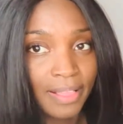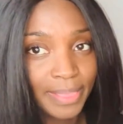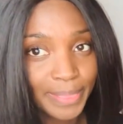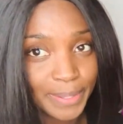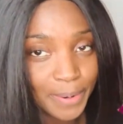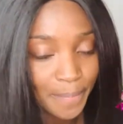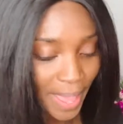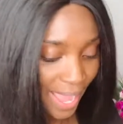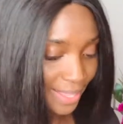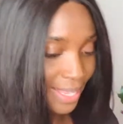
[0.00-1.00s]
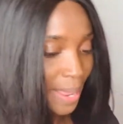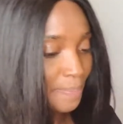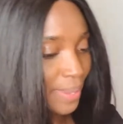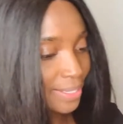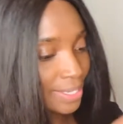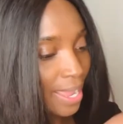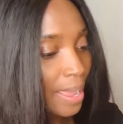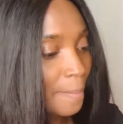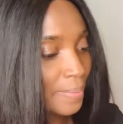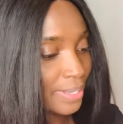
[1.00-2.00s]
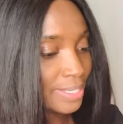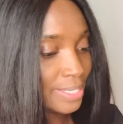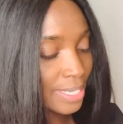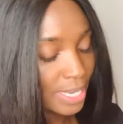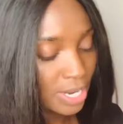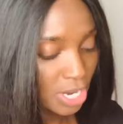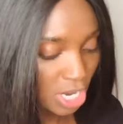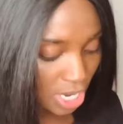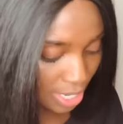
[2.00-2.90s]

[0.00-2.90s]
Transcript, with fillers: little bag that I picked up here,